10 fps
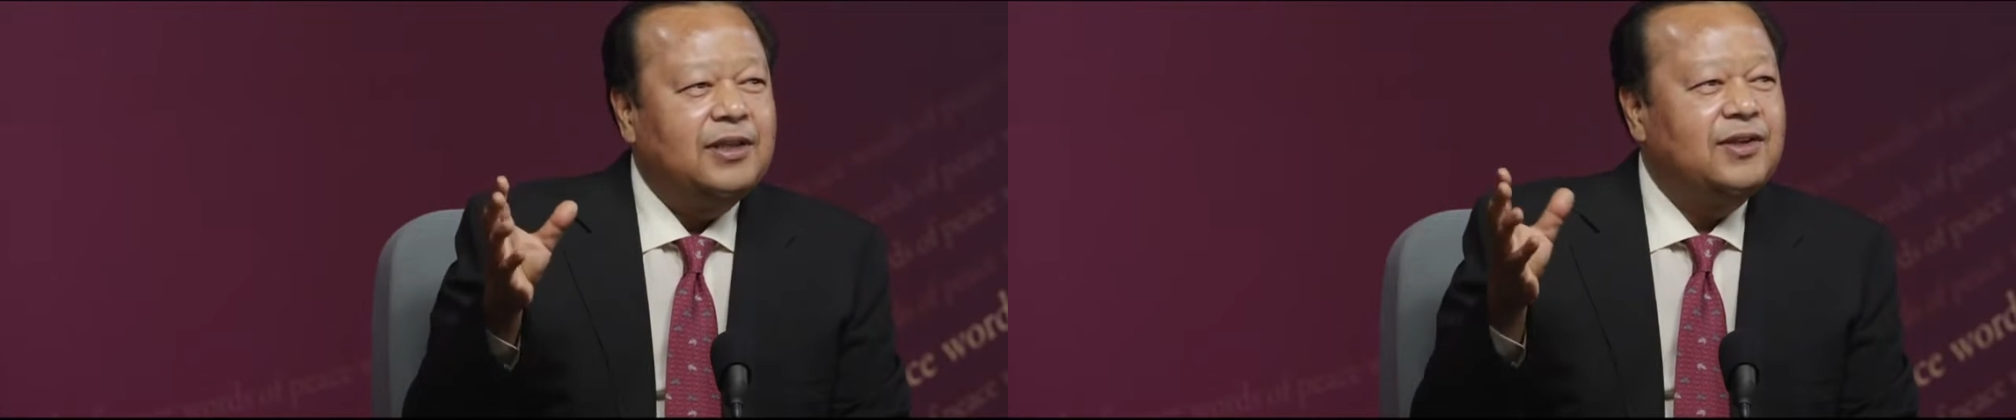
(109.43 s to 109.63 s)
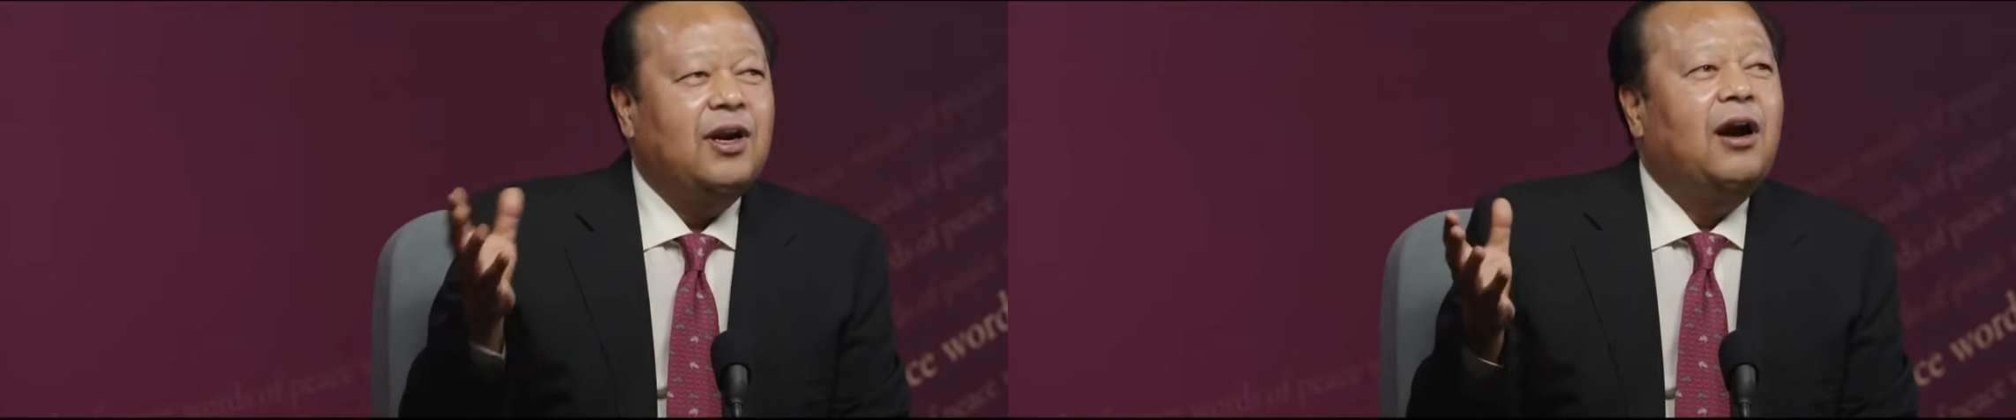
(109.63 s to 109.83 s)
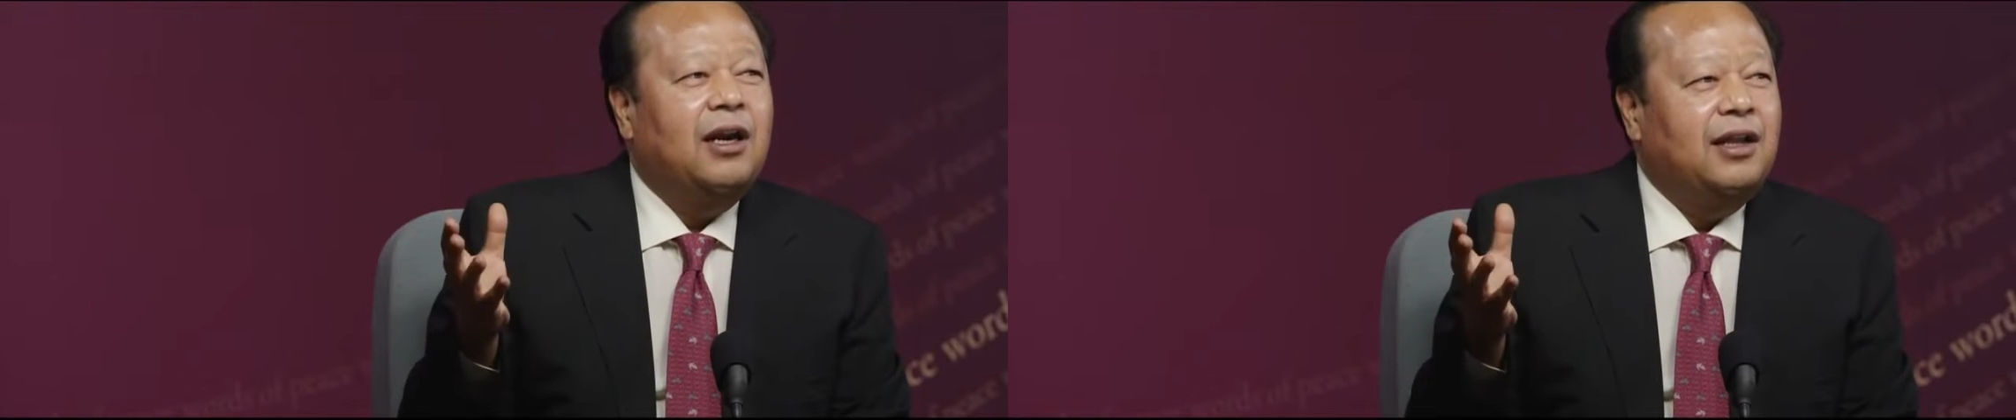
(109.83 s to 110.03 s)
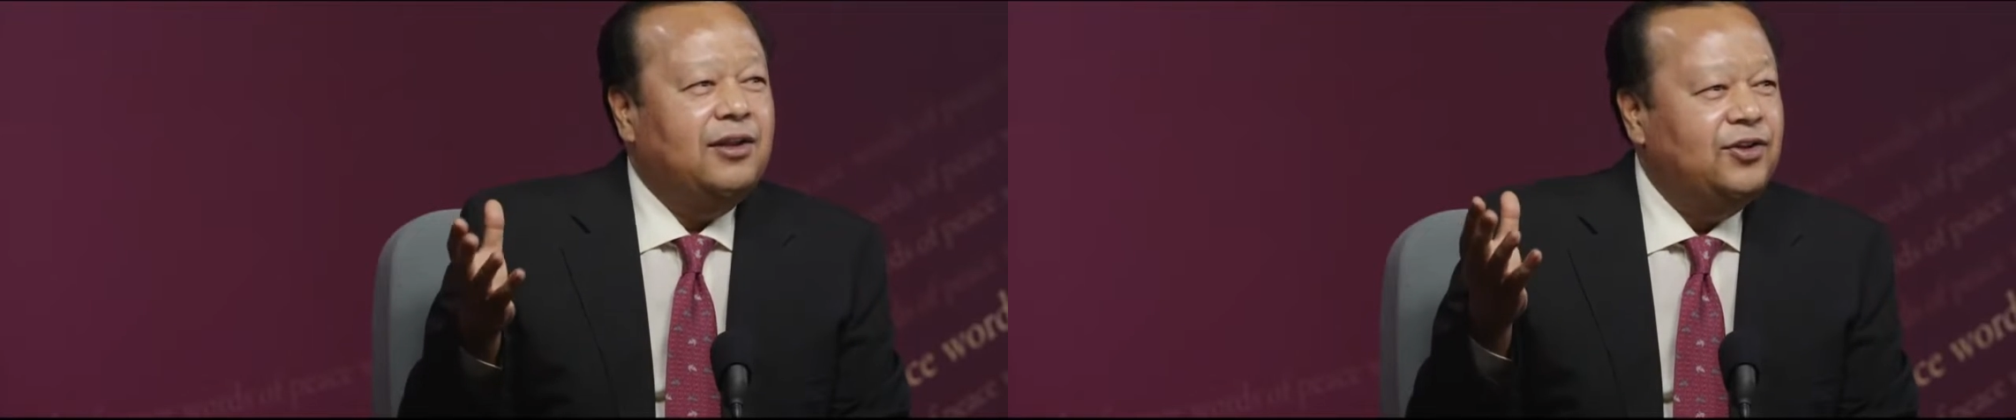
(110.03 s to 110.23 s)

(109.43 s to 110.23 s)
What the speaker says: started,